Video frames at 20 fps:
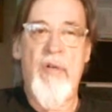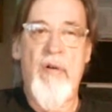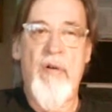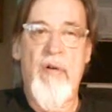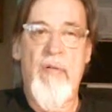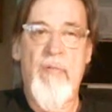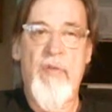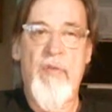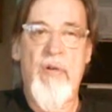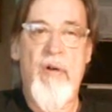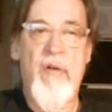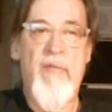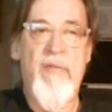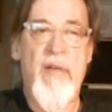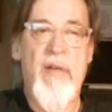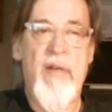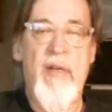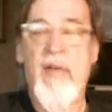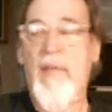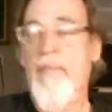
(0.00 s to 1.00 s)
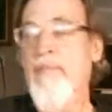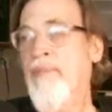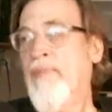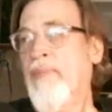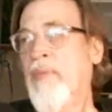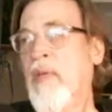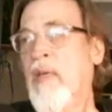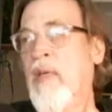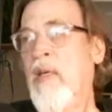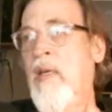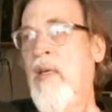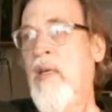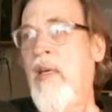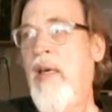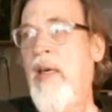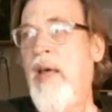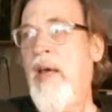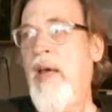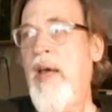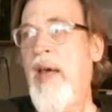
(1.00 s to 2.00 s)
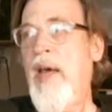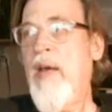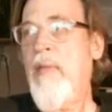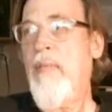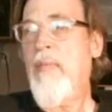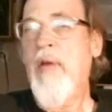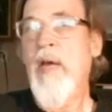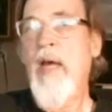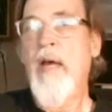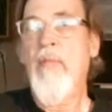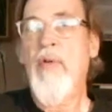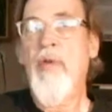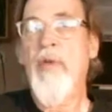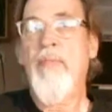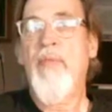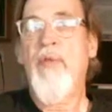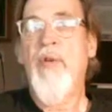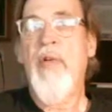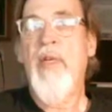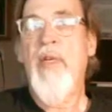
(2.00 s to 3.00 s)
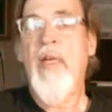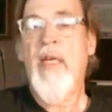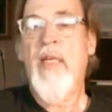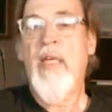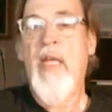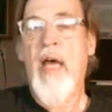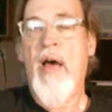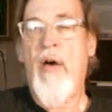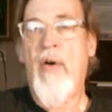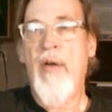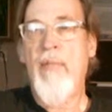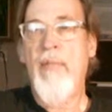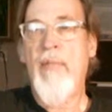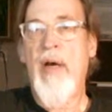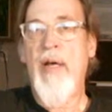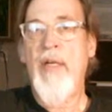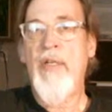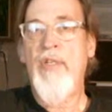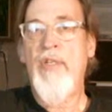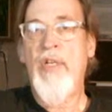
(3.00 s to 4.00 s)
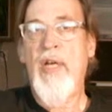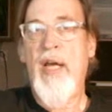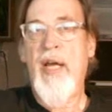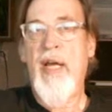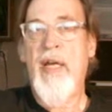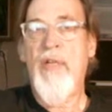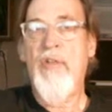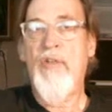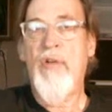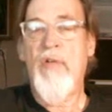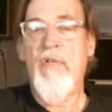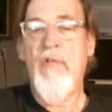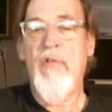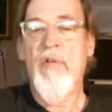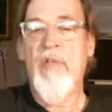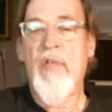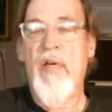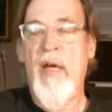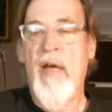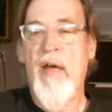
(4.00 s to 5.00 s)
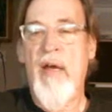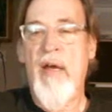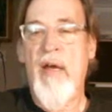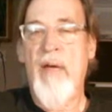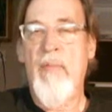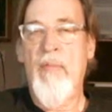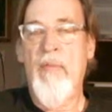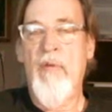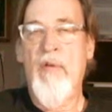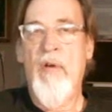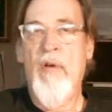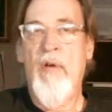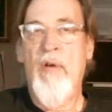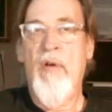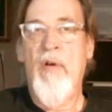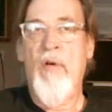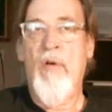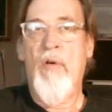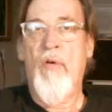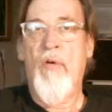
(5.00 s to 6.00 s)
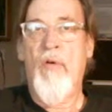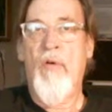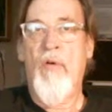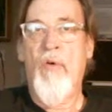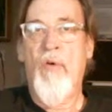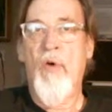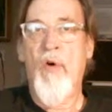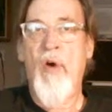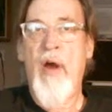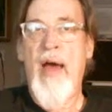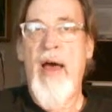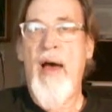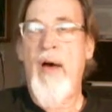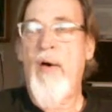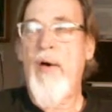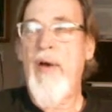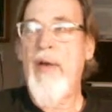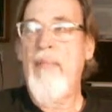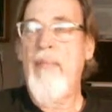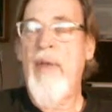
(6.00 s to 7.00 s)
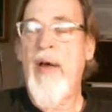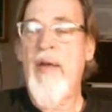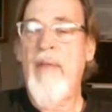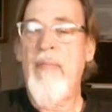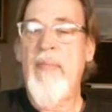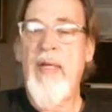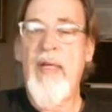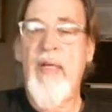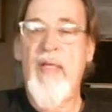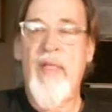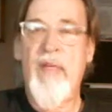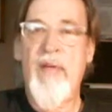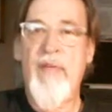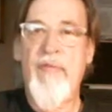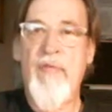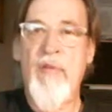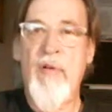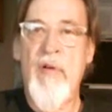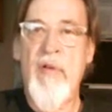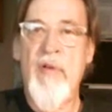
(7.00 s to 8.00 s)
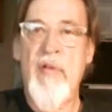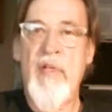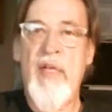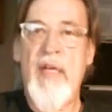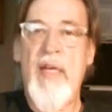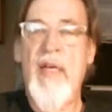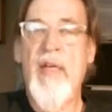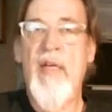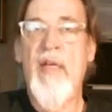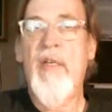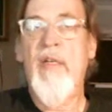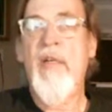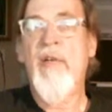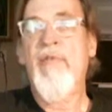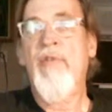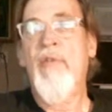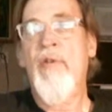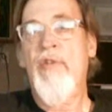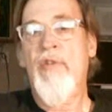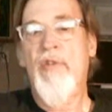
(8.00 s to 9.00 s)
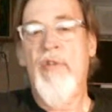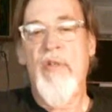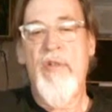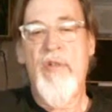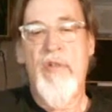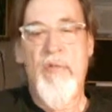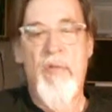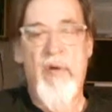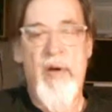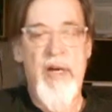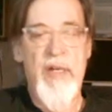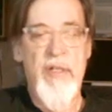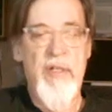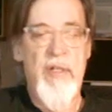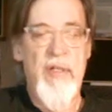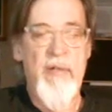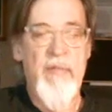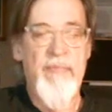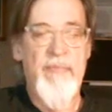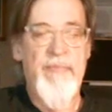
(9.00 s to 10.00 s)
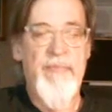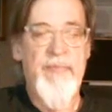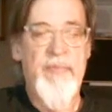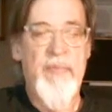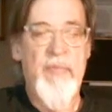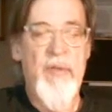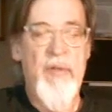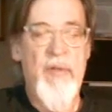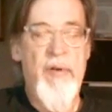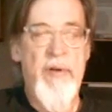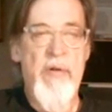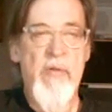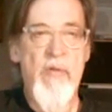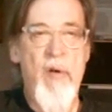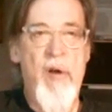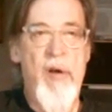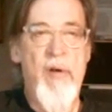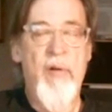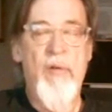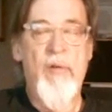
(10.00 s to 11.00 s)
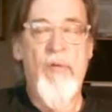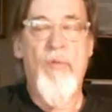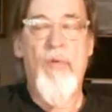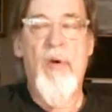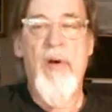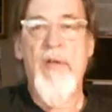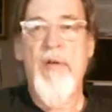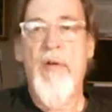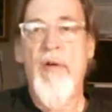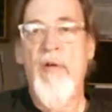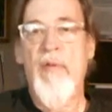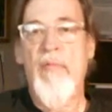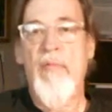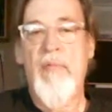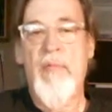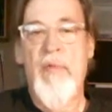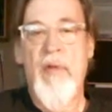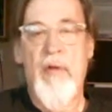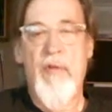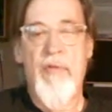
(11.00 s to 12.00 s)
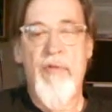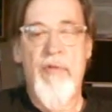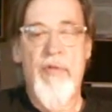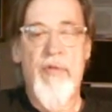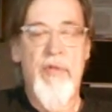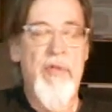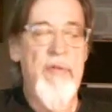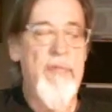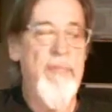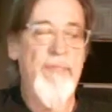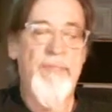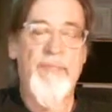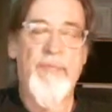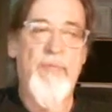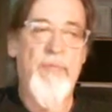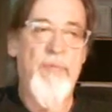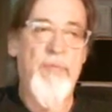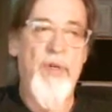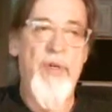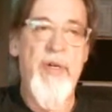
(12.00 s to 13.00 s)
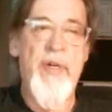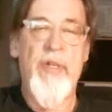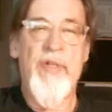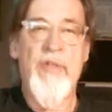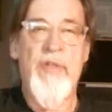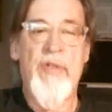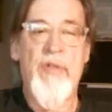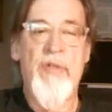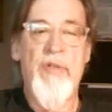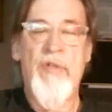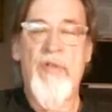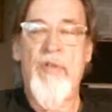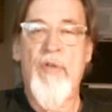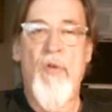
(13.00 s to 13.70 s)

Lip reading: and be able to predict how it might change over time, or how it might be different in a different situation. Whether those predictions or assumptions are true or not